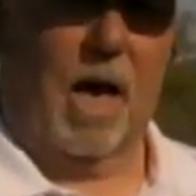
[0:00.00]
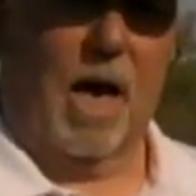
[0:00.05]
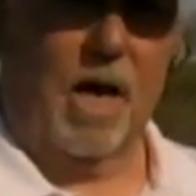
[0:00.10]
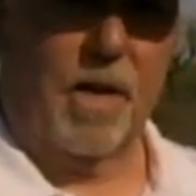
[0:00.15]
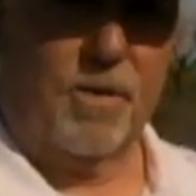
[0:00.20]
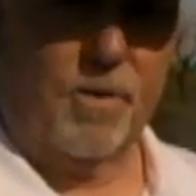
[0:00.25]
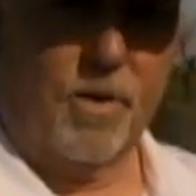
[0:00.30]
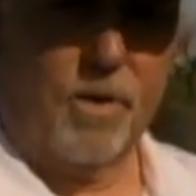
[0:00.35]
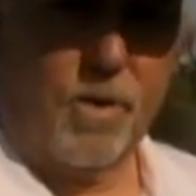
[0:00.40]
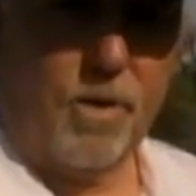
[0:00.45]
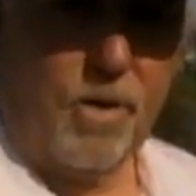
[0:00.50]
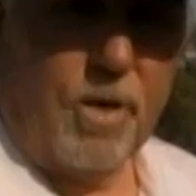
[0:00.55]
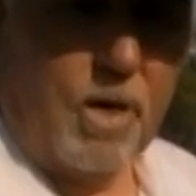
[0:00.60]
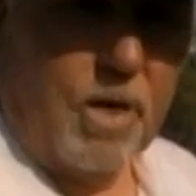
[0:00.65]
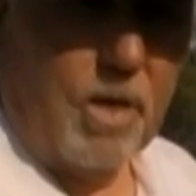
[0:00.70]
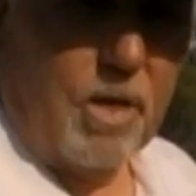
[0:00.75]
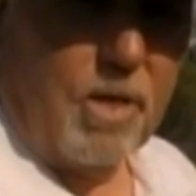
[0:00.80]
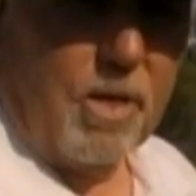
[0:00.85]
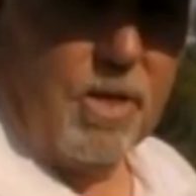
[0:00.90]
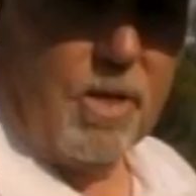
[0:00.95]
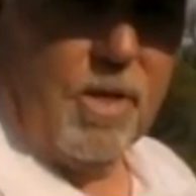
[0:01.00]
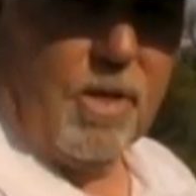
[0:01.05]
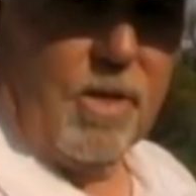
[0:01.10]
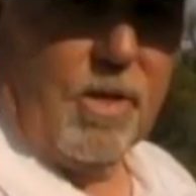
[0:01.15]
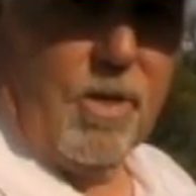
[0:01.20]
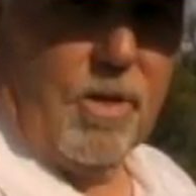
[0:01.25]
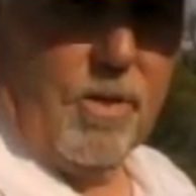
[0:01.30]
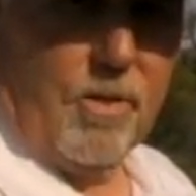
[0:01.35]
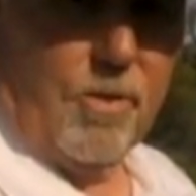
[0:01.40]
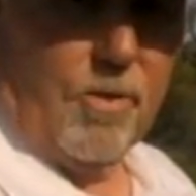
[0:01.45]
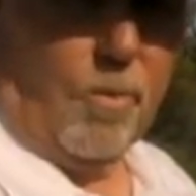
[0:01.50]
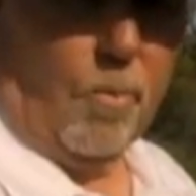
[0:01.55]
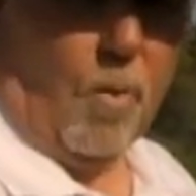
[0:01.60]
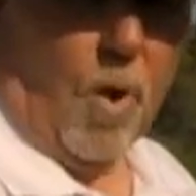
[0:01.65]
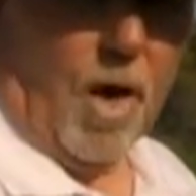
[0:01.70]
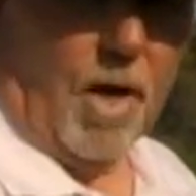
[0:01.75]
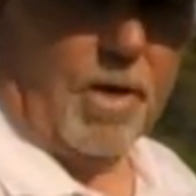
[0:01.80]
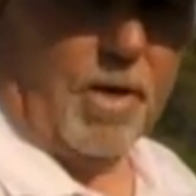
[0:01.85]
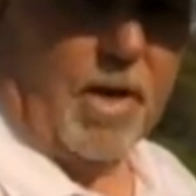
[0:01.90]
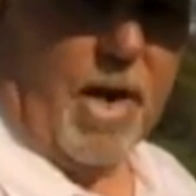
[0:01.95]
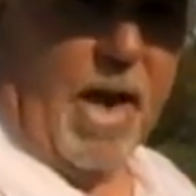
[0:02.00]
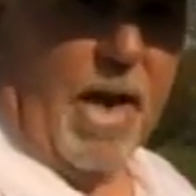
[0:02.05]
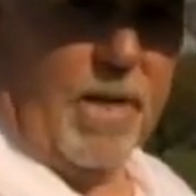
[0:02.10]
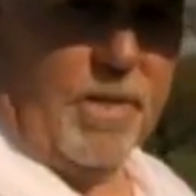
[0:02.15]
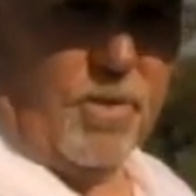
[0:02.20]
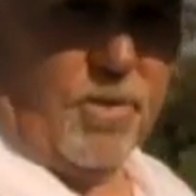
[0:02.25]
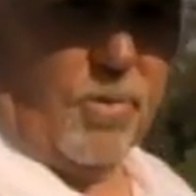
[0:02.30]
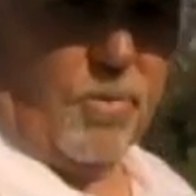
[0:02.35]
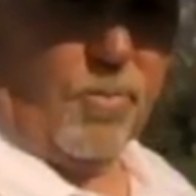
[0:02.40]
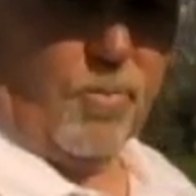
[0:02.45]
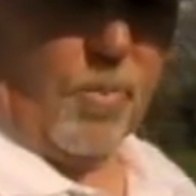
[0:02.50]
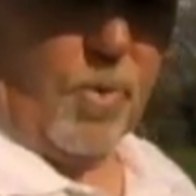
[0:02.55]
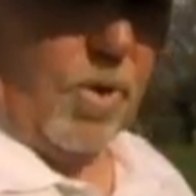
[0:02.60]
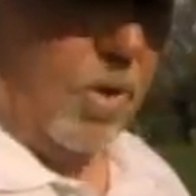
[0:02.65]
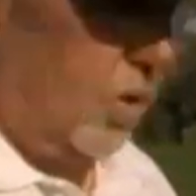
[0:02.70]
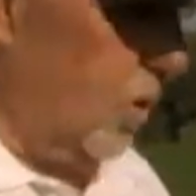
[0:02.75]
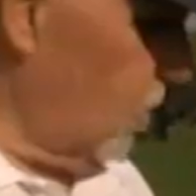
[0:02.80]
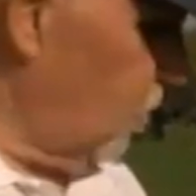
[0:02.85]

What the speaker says: under the water hazard rule,